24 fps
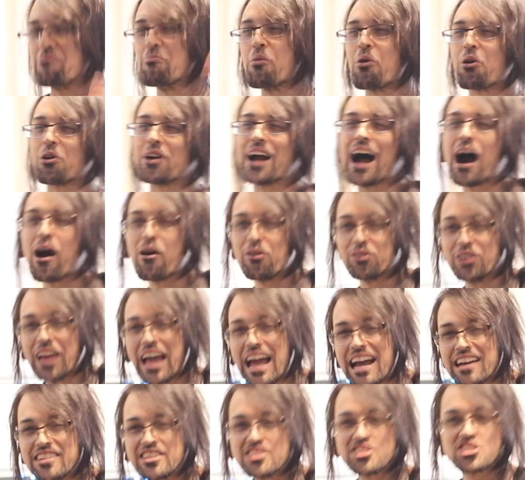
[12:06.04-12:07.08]
more
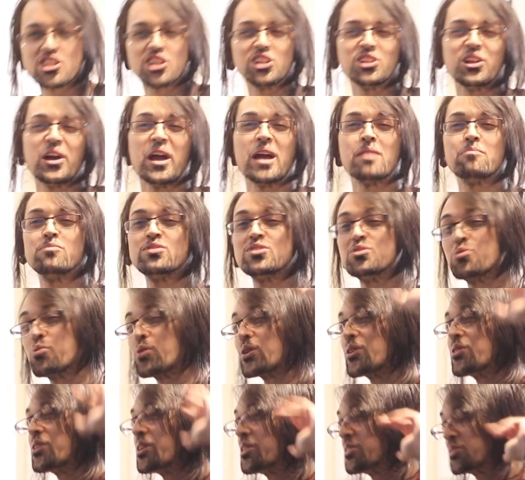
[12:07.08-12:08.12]
outlandish claims
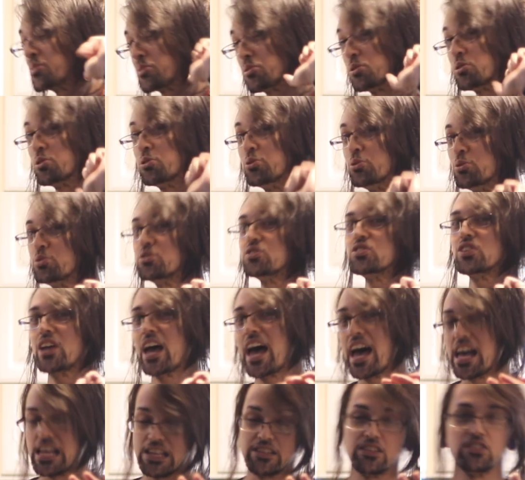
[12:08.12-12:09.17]
where there's loose
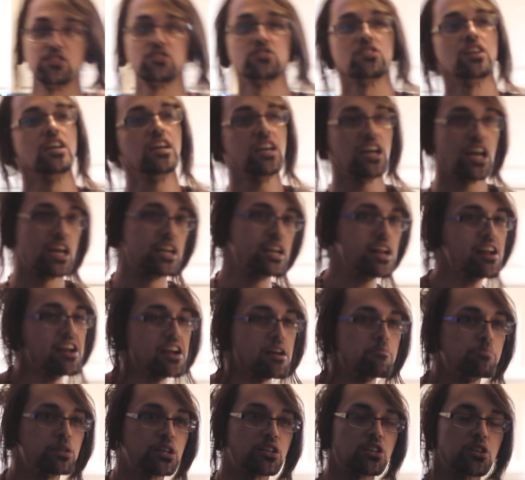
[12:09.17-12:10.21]
ends and
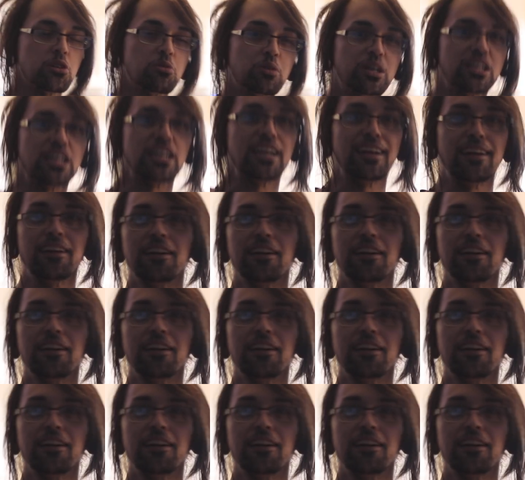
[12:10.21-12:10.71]
ambiguity.